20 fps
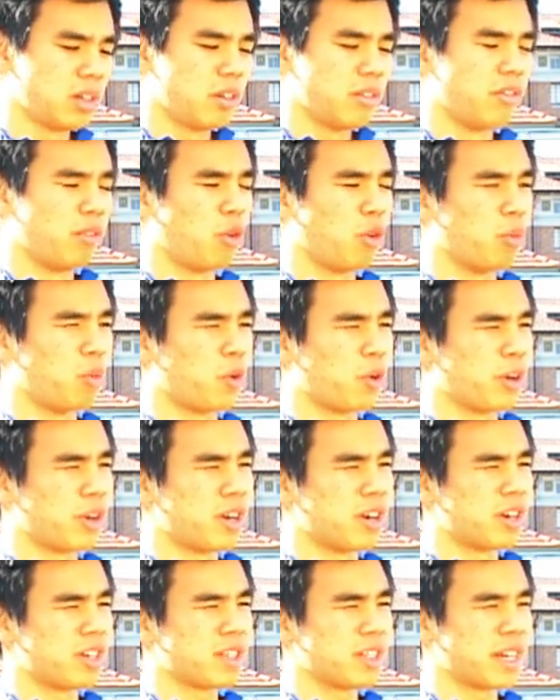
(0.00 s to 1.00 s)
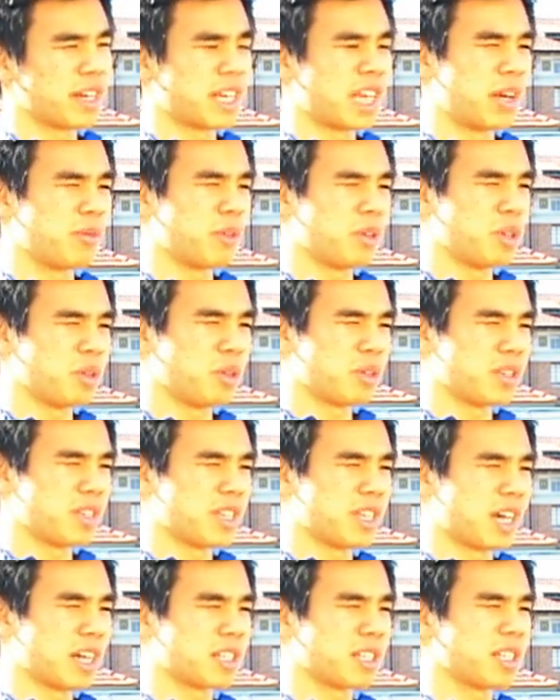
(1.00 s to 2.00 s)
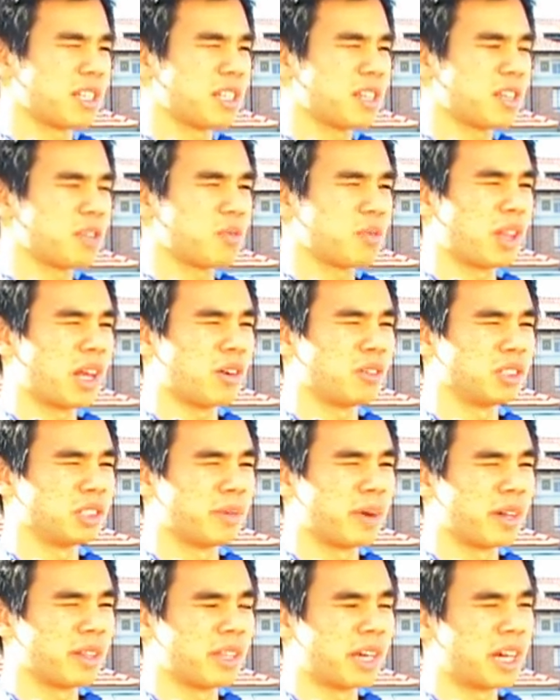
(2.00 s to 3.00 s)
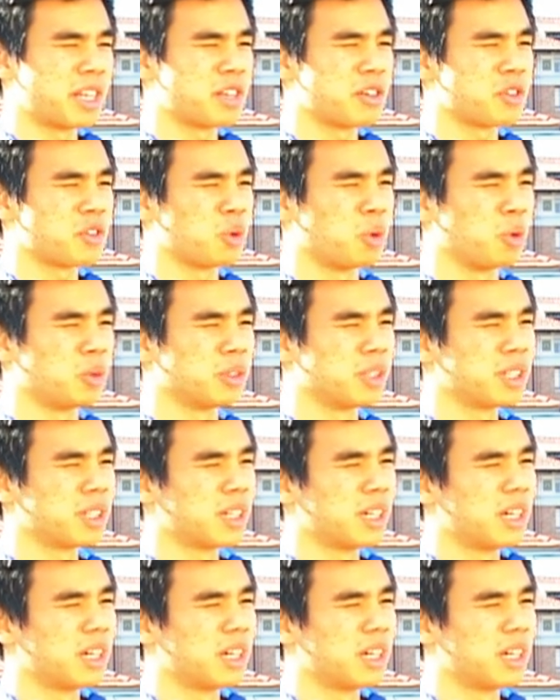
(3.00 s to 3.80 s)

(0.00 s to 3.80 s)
4 more years, and I came to Houston, Texas when I was about 9 years old.